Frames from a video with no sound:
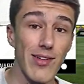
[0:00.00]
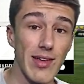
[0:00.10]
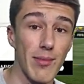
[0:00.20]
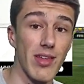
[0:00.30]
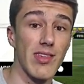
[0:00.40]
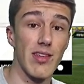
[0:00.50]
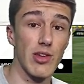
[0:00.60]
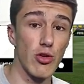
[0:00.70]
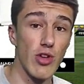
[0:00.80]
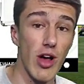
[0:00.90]
team of the season
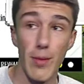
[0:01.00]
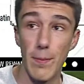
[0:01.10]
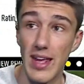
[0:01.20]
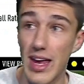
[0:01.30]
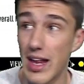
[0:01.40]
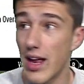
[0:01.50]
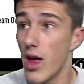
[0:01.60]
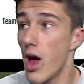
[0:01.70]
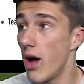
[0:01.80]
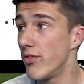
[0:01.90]
you saw at the beginning
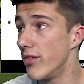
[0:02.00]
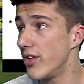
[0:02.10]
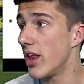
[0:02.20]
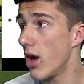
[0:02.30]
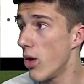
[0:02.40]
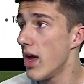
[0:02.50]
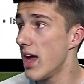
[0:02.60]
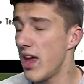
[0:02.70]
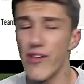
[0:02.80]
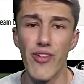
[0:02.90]
of the video
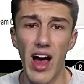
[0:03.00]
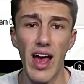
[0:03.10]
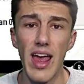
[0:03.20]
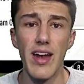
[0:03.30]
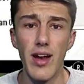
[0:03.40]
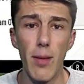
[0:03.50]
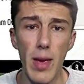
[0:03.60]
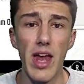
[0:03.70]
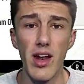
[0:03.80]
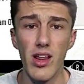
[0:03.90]
if I ended up
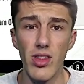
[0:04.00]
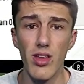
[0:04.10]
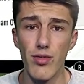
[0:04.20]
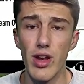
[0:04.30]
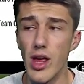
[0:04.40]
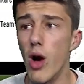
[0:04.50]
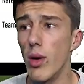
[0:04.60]
editing this video,